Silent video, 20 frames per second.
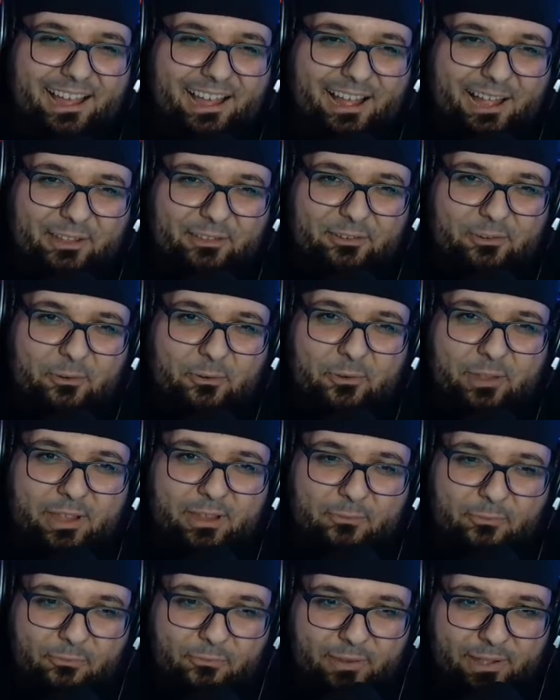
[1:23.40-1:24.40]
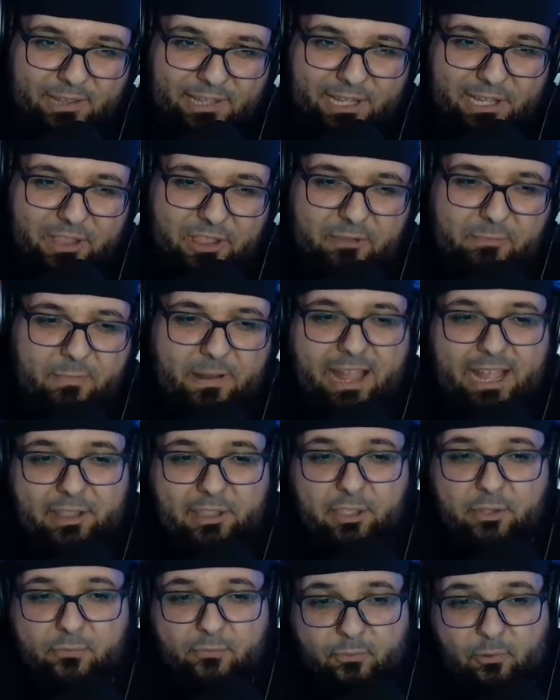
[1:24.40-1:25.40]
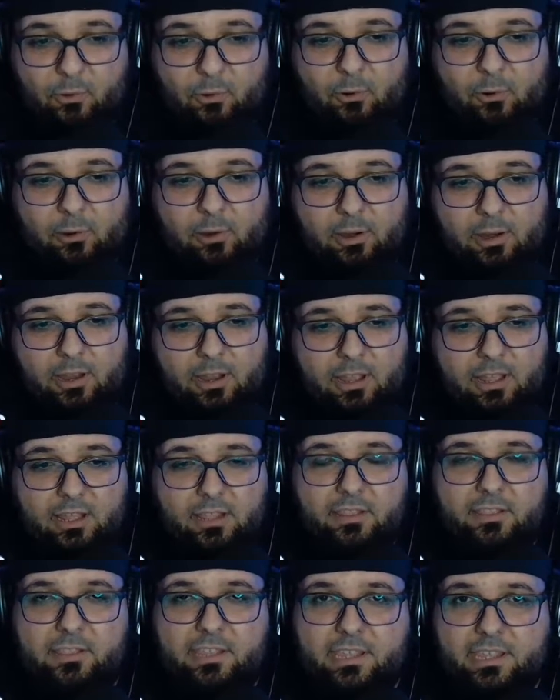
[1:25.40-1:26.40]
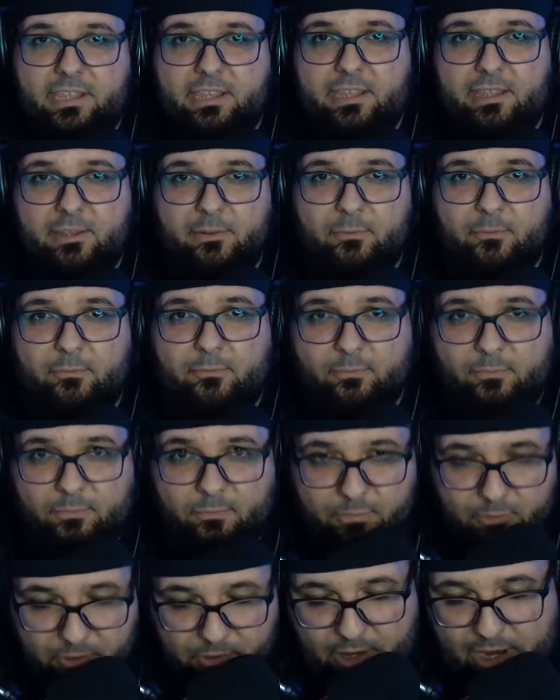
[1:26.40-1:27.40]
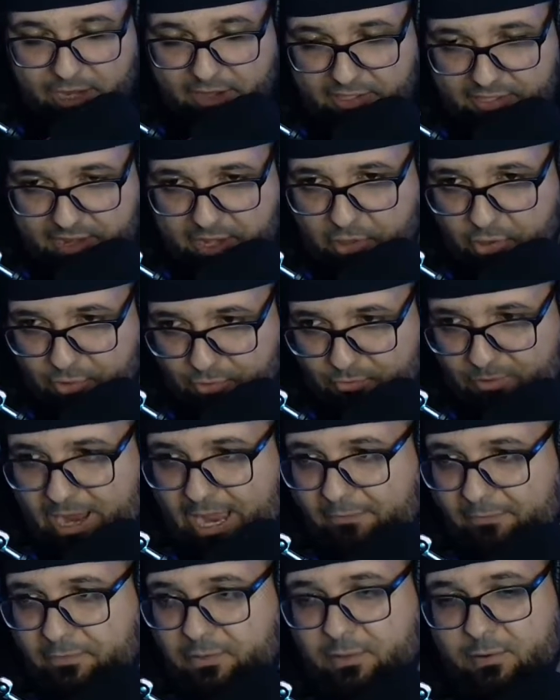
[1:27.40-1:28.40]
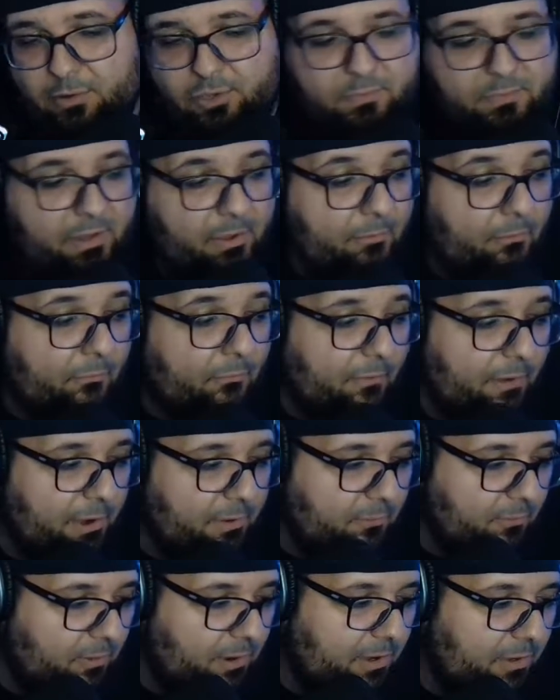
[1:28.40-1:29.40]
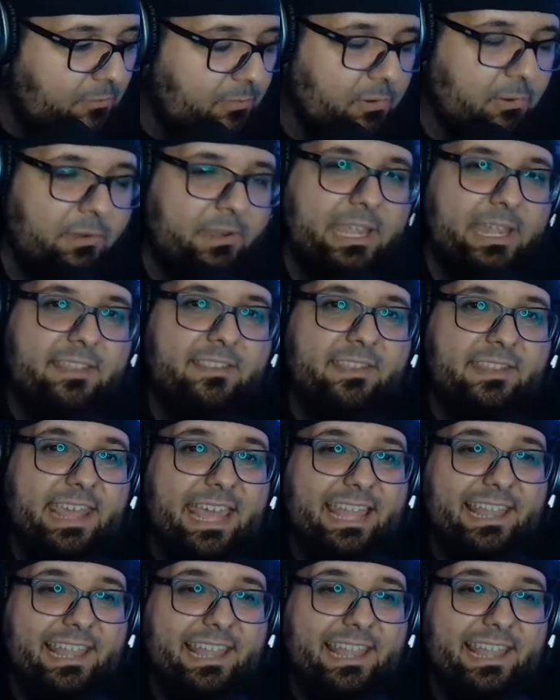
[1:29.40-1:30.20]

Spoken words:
to fill in spots for the nonsense draft, so it should be a fun one. We'll get to that